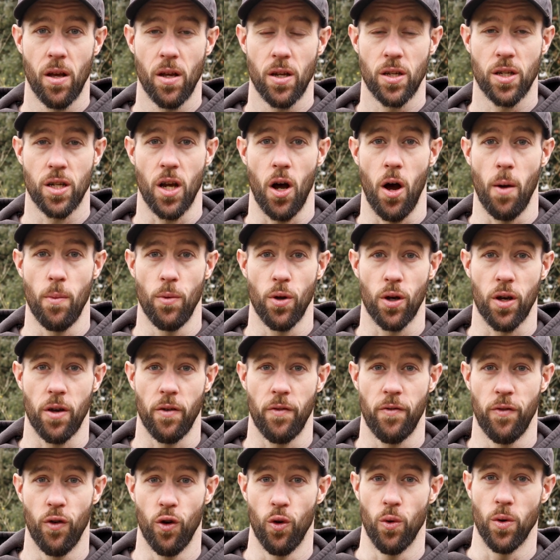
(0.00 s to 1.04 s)
So I'm looking
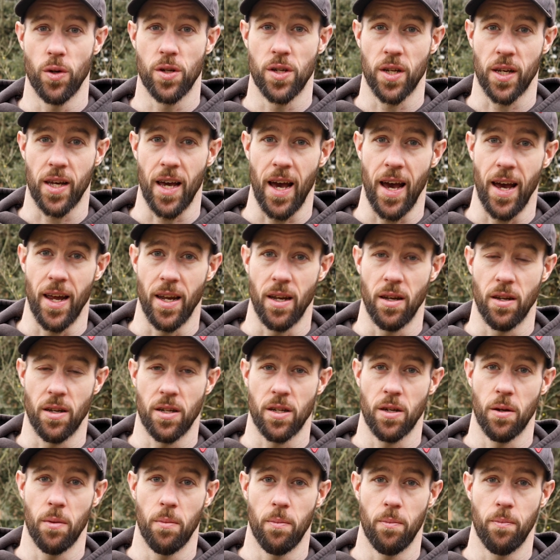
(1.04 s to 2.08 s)
forward to getting
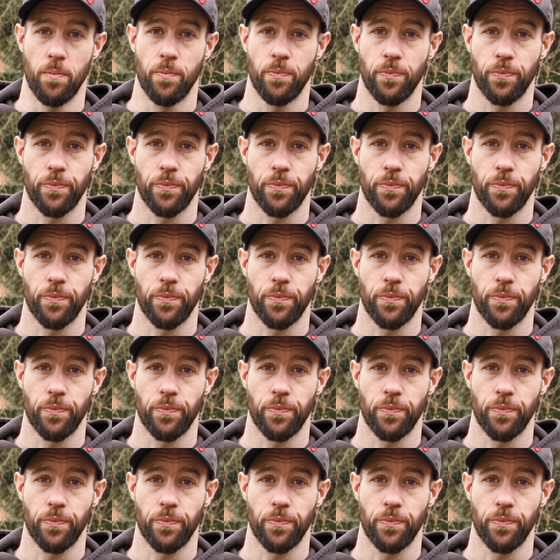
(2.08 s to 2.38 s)
some,